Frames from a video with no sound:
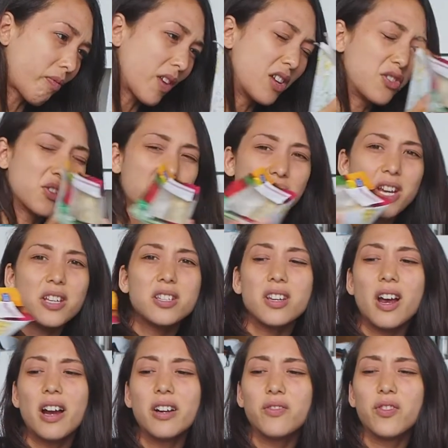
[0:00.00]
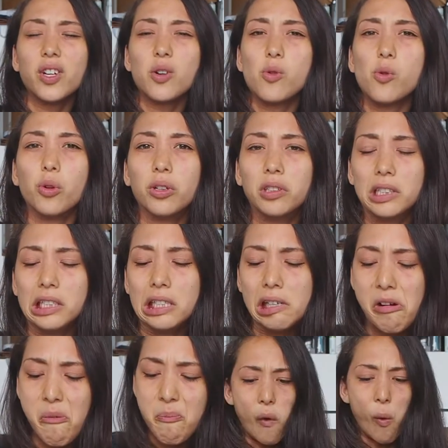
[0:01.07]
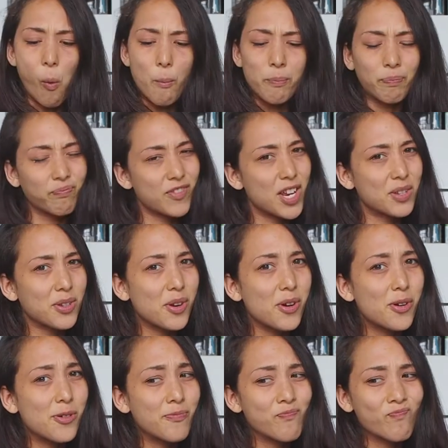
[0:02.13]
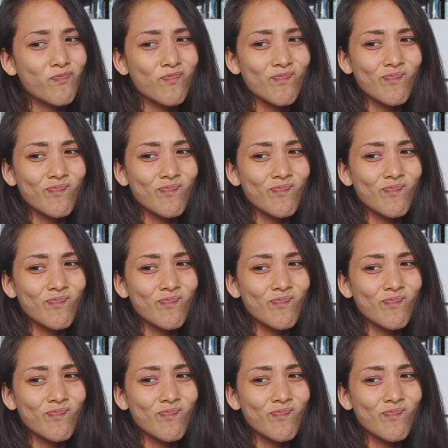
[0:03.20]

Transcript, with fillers: It just tastes kind of like oily. Tesco.